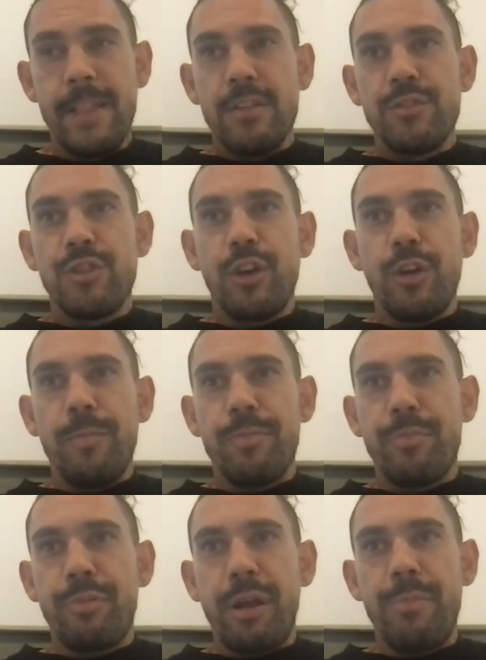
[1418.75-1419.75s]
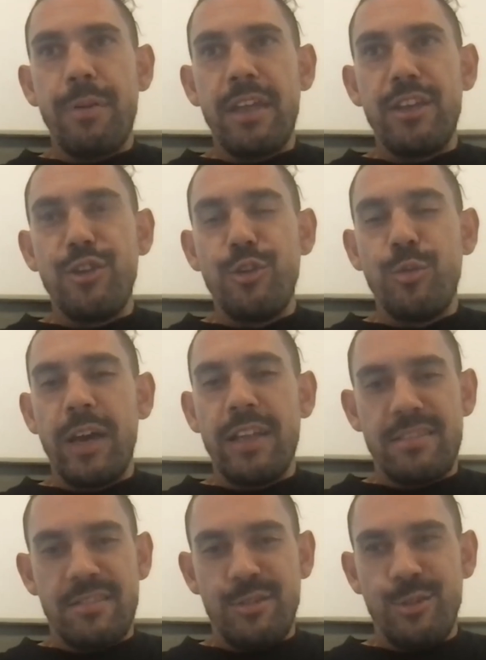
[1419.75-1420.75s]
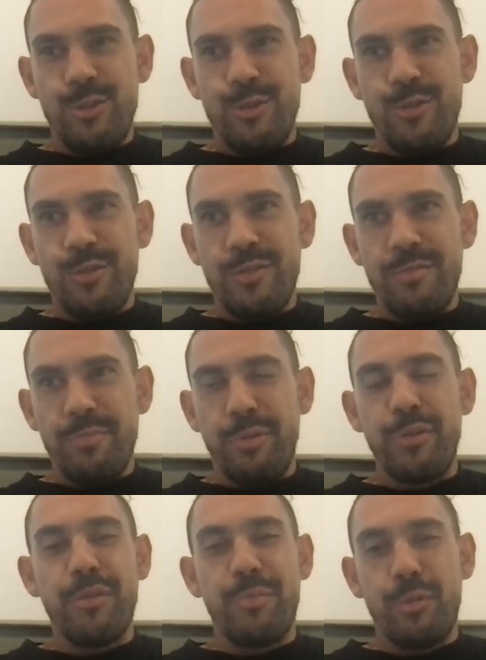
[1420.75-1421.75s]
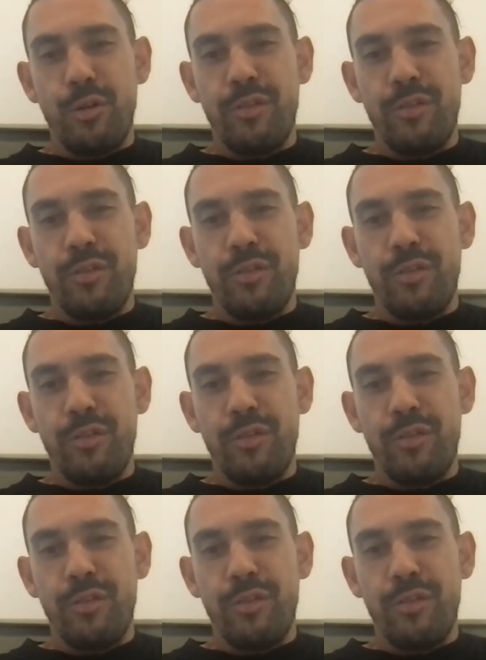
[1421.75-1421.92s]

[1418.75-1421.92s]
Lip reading: So Prabir knew where to put the ball